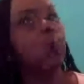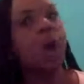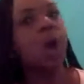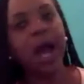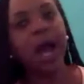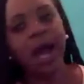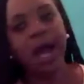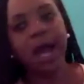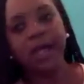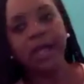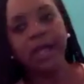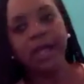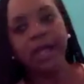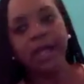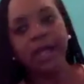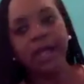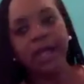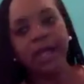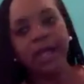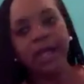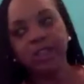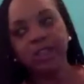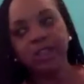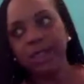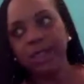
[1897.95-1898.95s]
Why
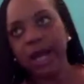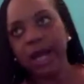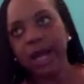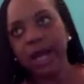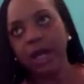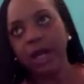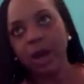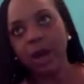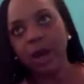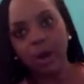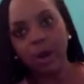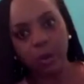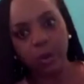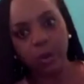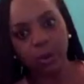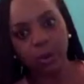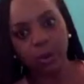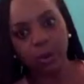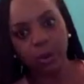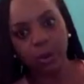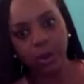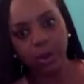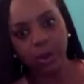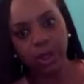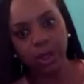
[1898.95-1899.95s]
should I
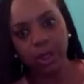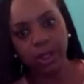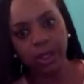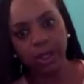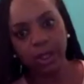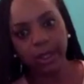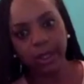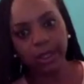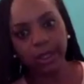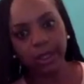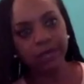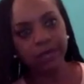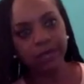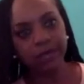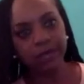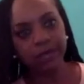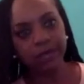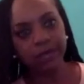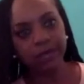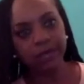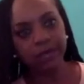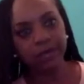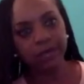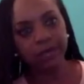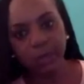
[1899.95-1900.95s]
go
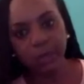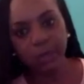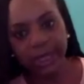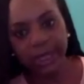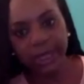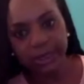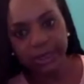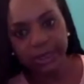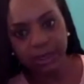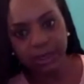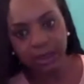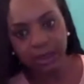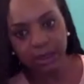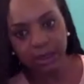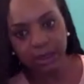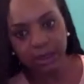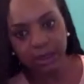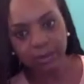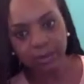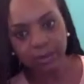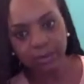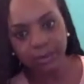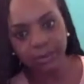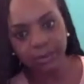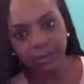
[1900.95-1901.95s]
if there's a
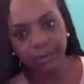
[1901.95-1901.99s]
risk?